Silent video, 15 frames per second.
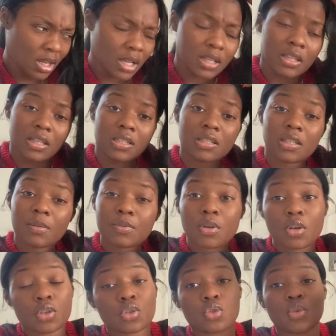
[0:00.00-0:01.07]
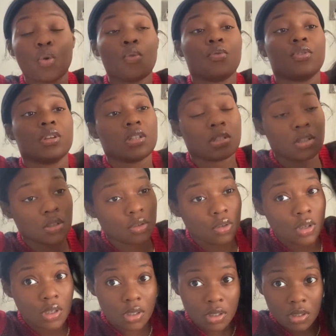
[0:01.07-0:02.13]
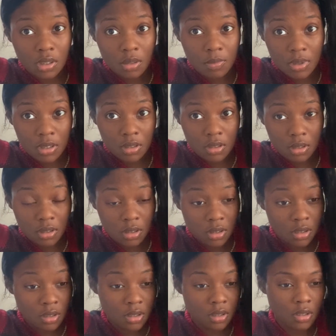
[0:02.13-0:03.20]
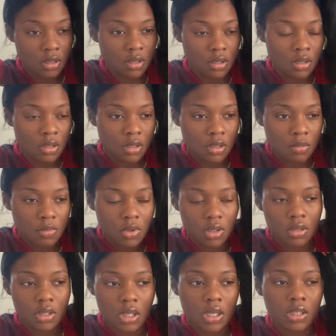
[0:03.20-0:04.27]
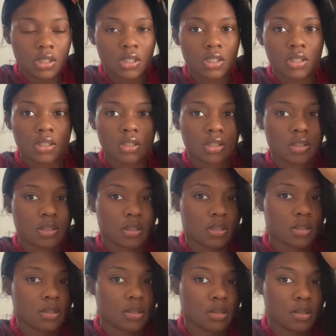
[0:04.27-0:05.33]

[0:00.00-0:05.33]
These clips are so freaking secure. Let me go like this.